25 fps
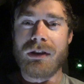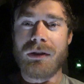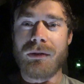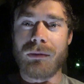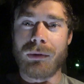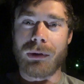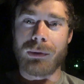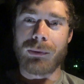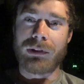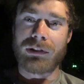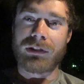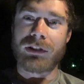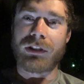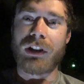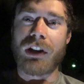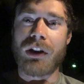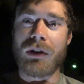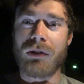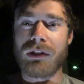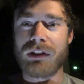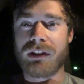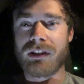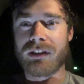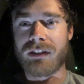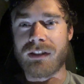We went to go
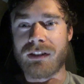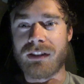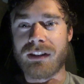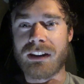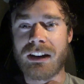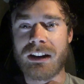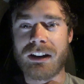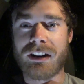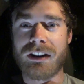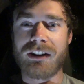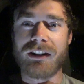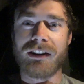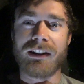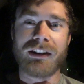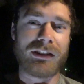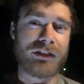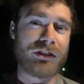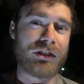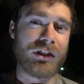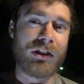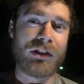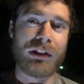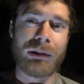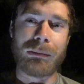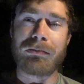look at the deer and it
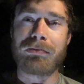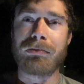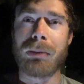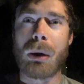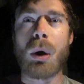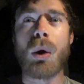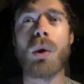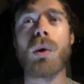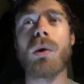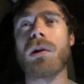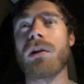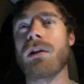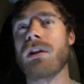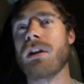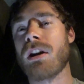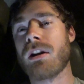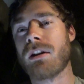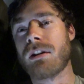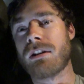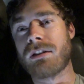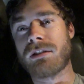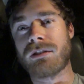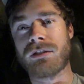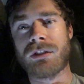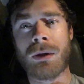started pouring on
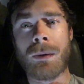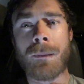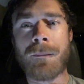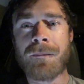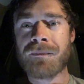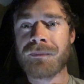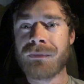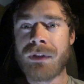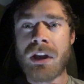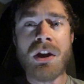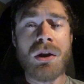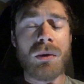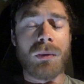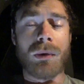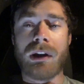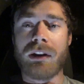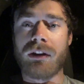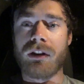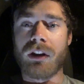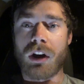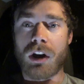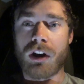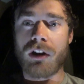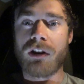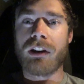us, so we had to
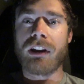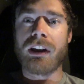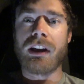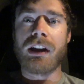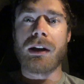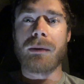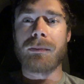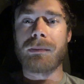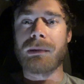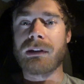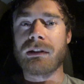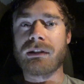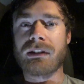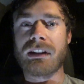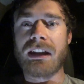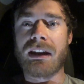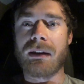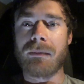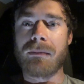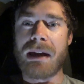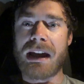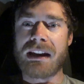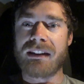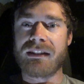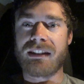hurry up and get it
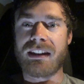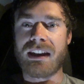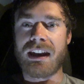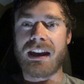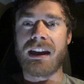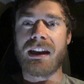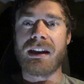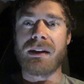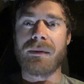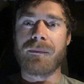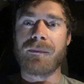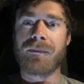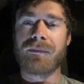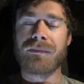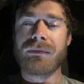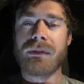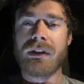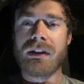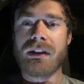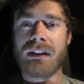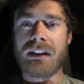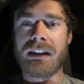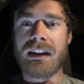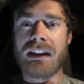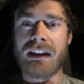back to camp,
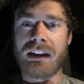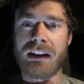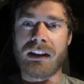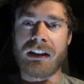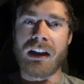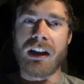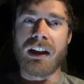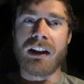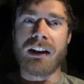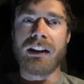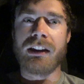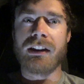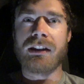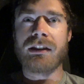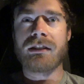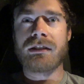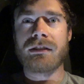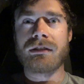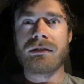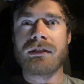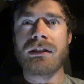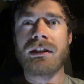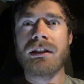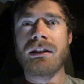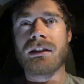get it gutted,
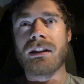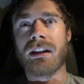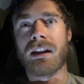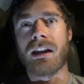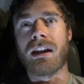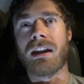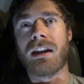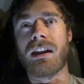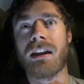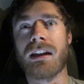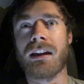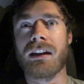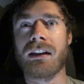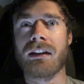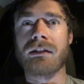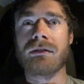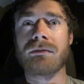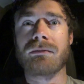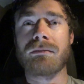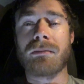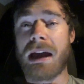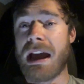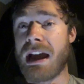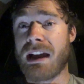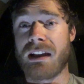and
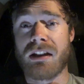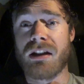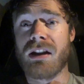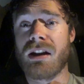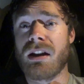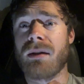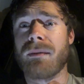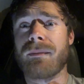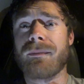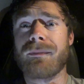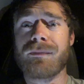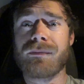pack up.